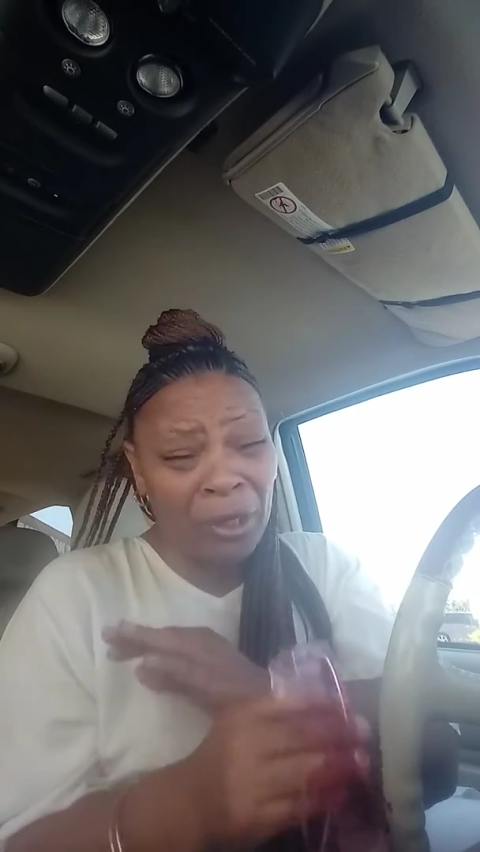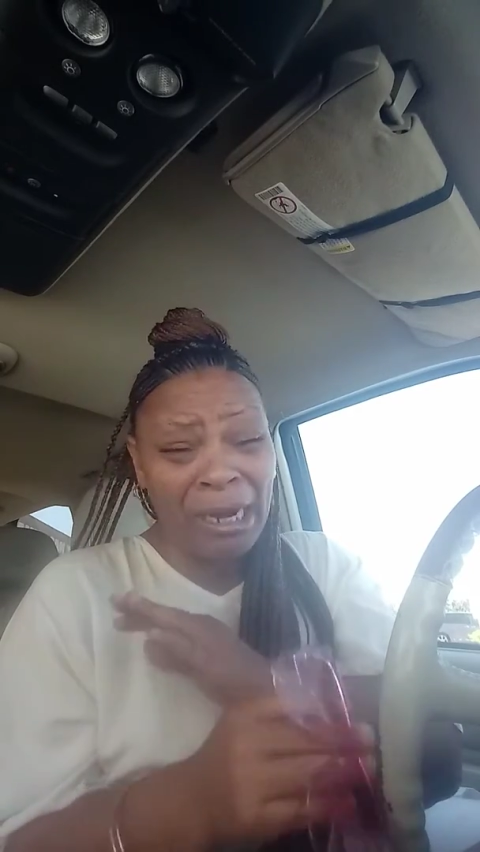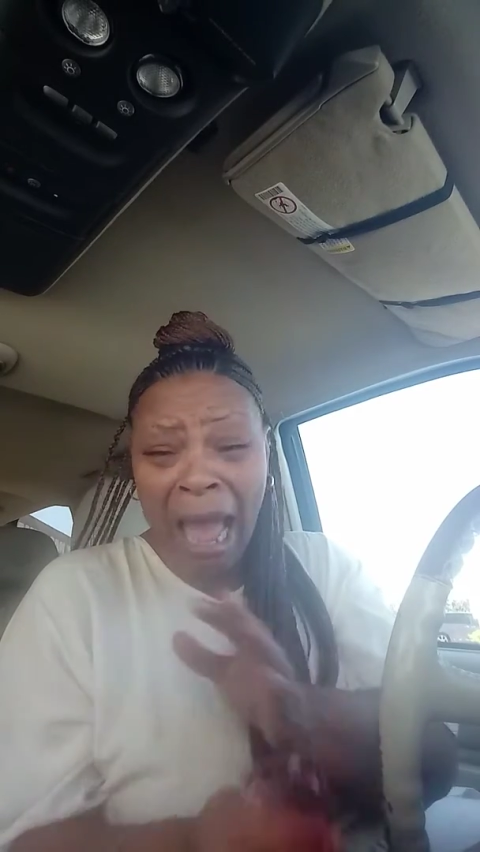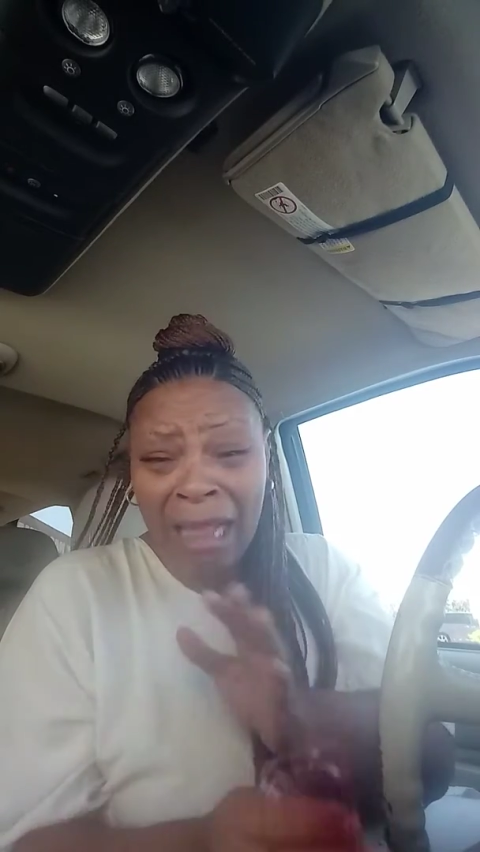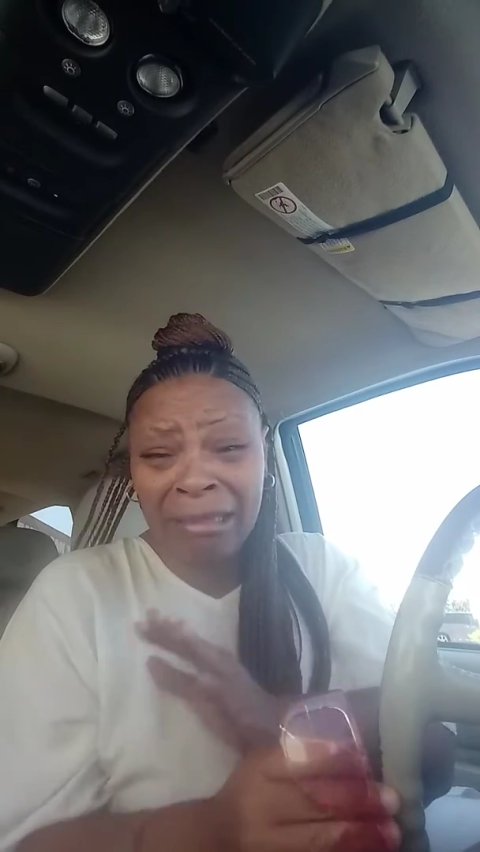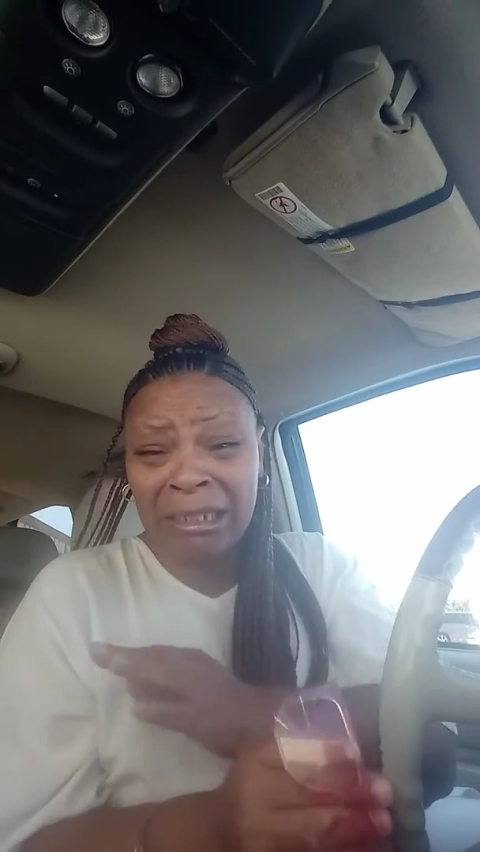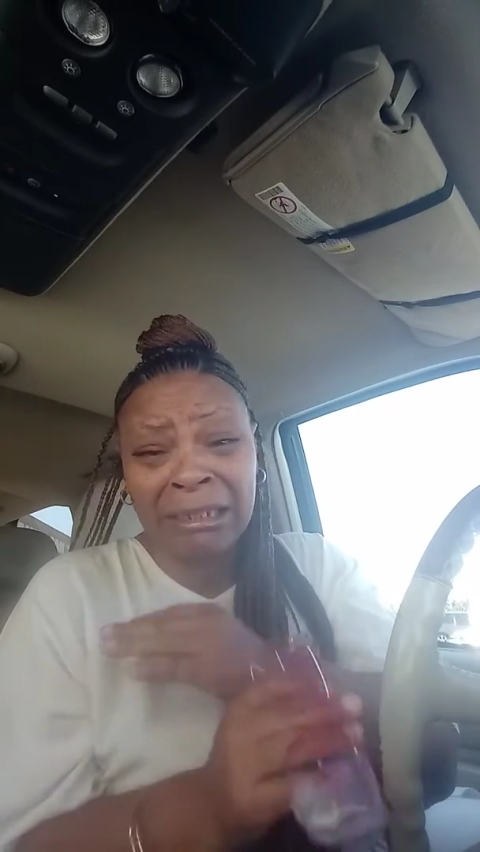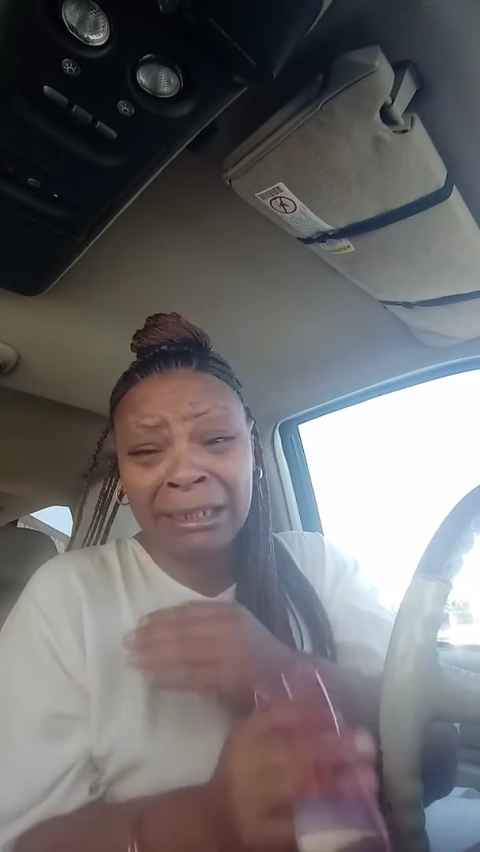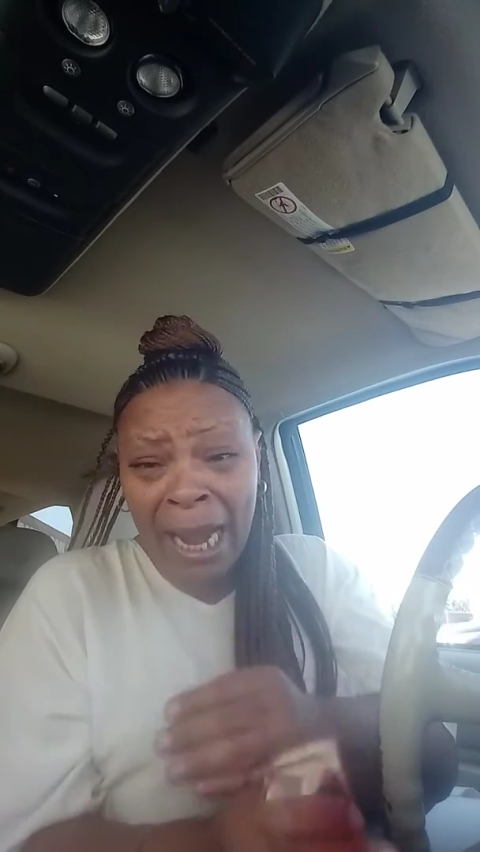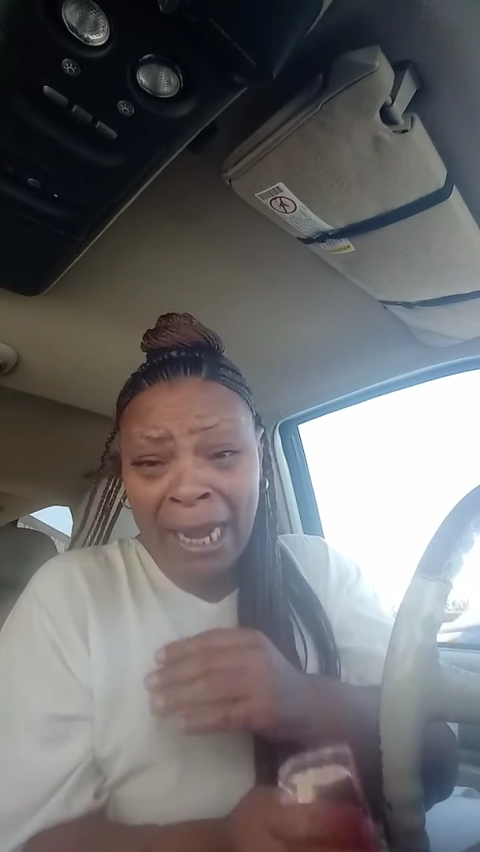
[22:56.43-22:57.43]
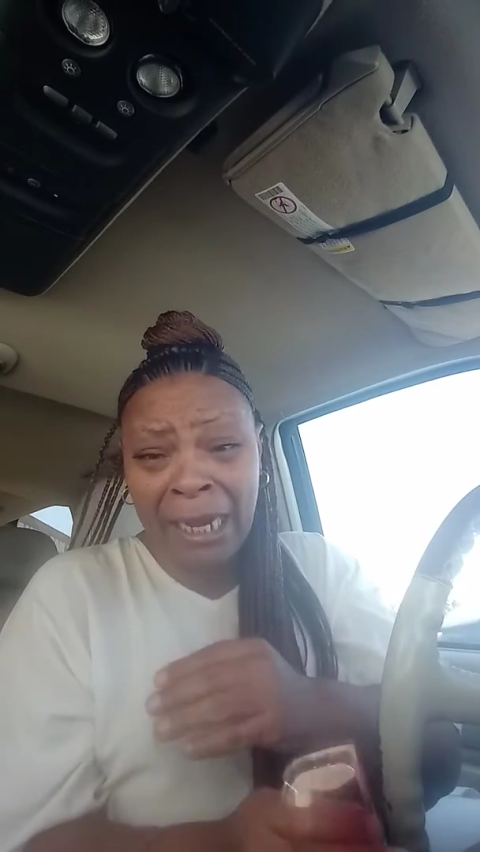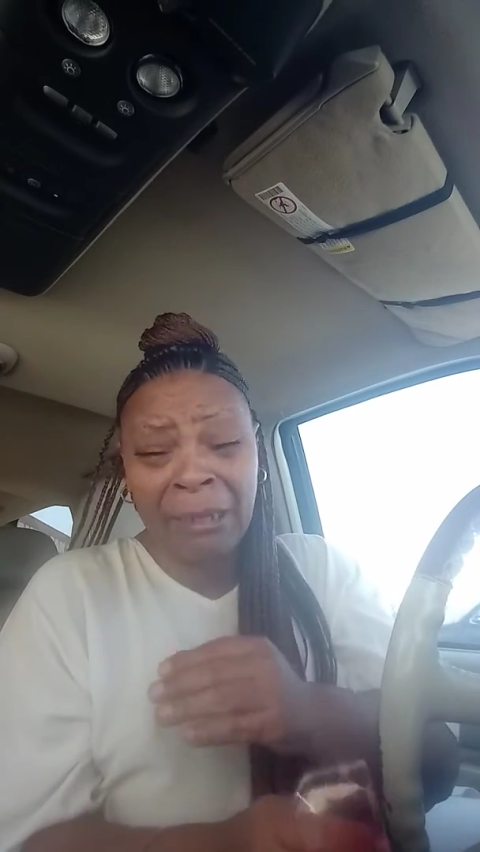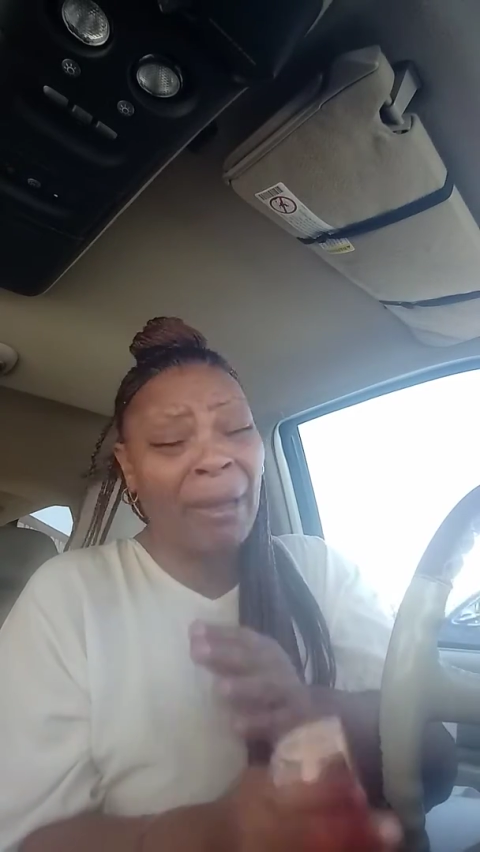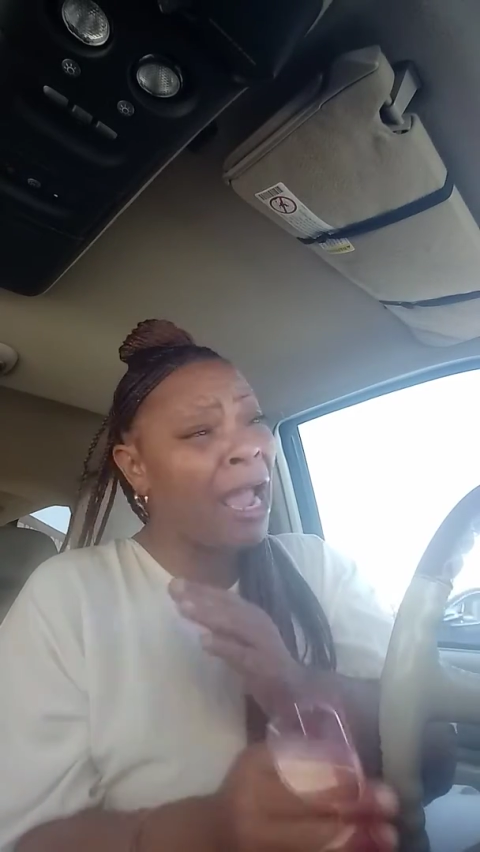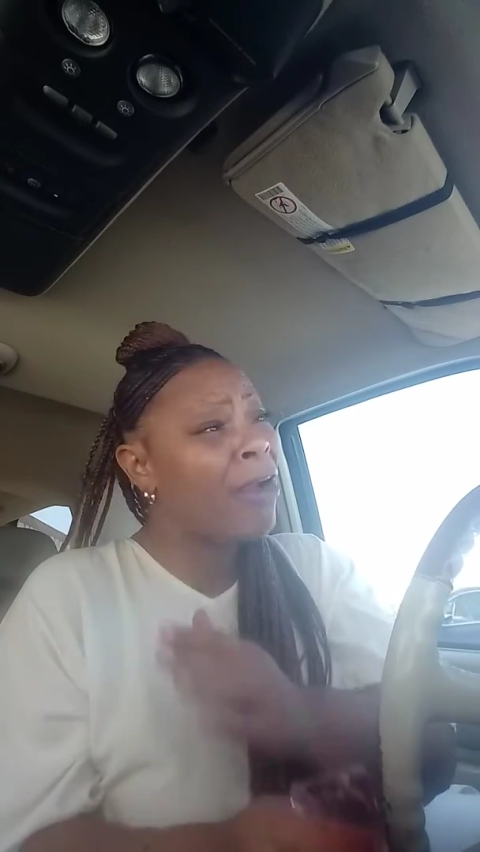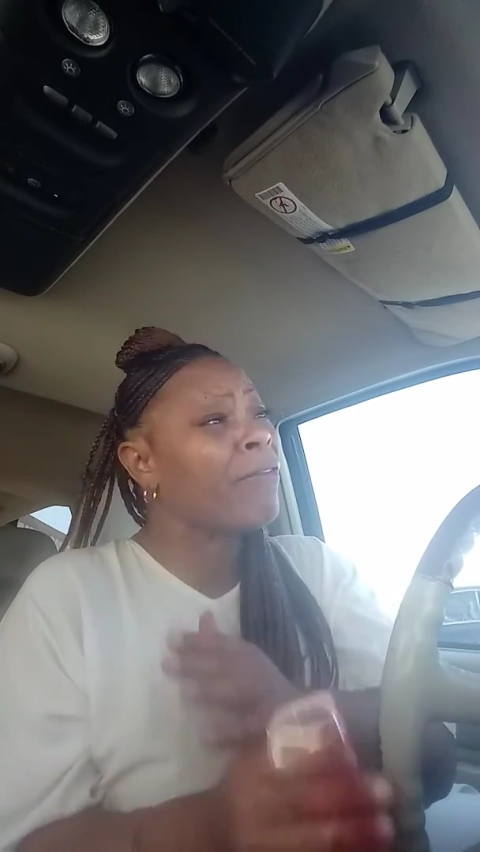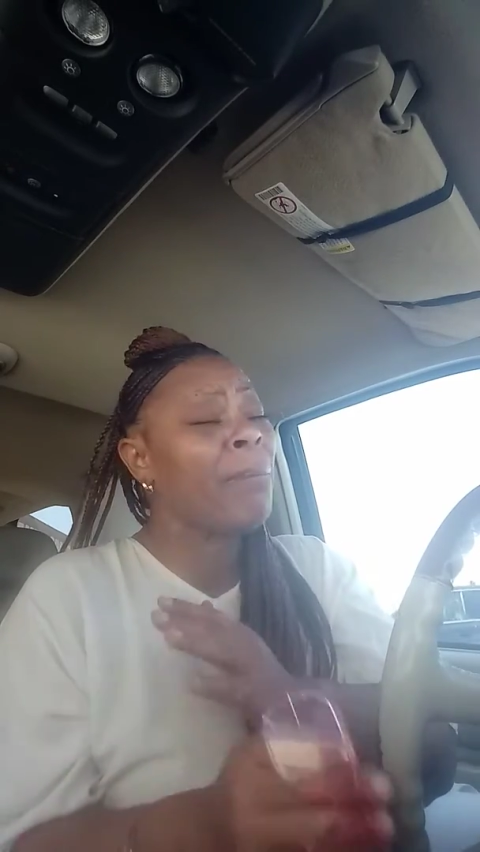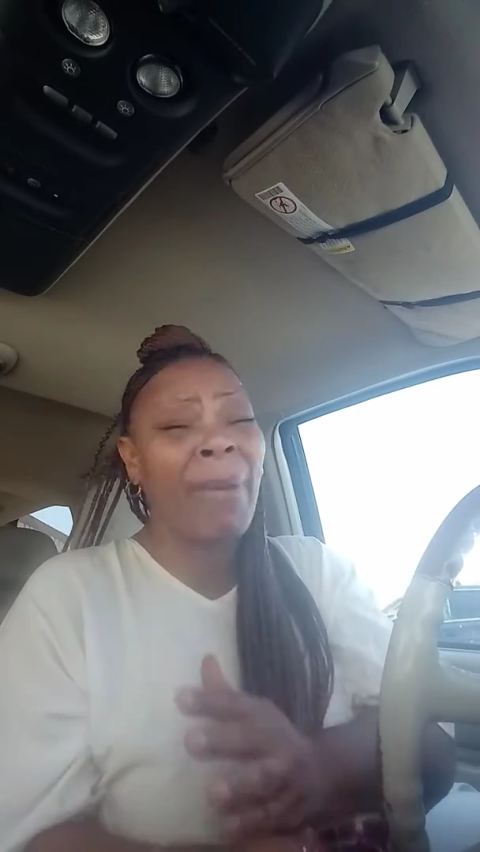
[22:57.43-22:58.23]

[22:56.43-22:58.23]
Some may need a dab.